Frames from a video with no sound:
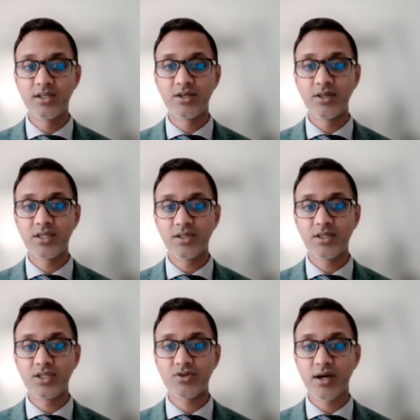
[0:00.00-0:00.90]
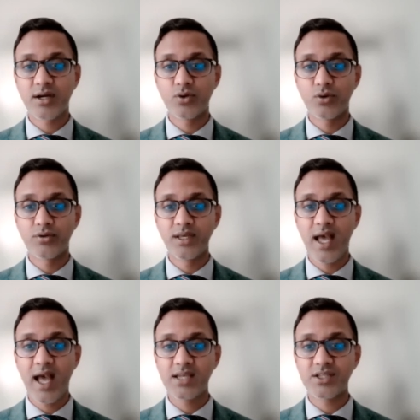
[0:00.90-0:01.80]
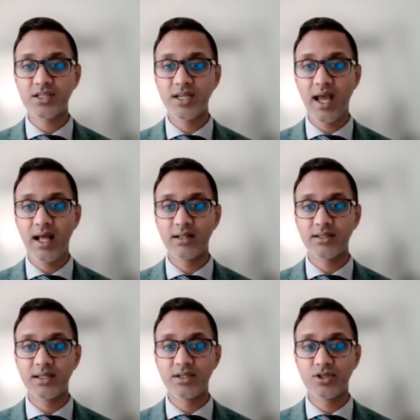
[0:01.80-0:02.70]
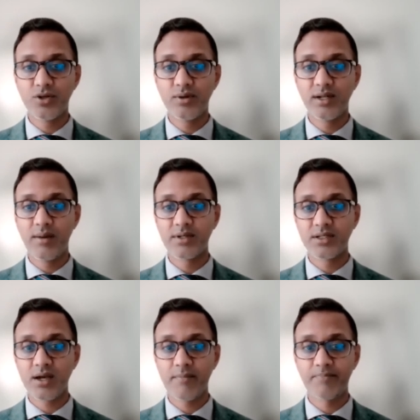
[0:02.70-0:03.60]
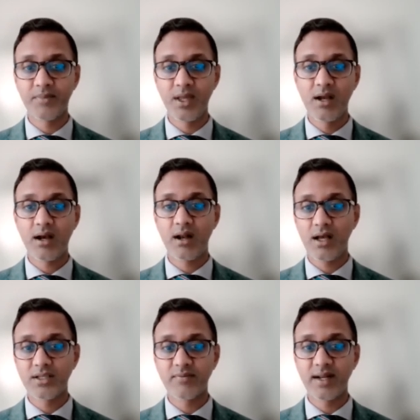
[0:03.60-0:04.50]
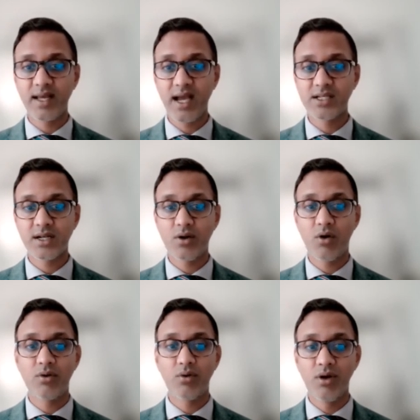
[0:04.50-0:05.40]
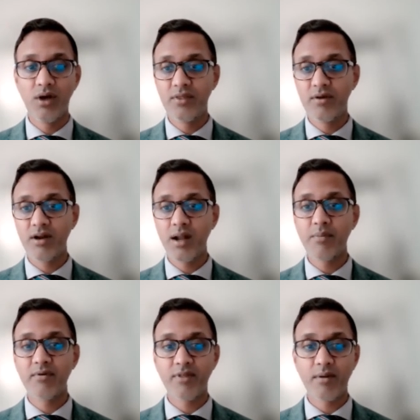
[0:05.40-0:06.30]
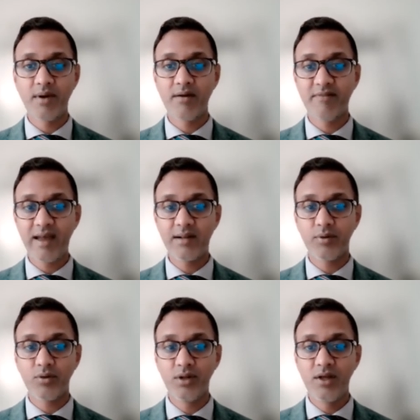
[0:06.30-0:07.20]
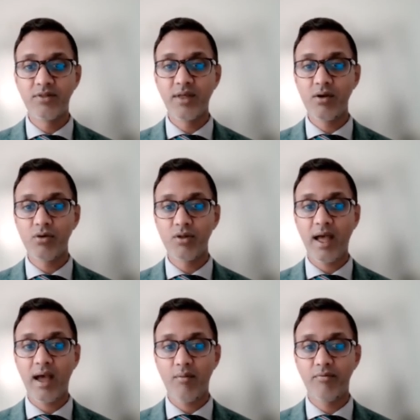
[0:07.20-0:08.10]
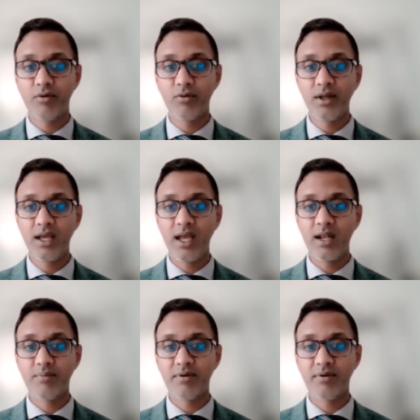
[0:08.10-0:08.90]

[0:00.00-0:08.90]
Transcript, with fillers: So this, this drug is called the SGLT2 inhibitor class of medication. There are a number of them available. They all are helpful in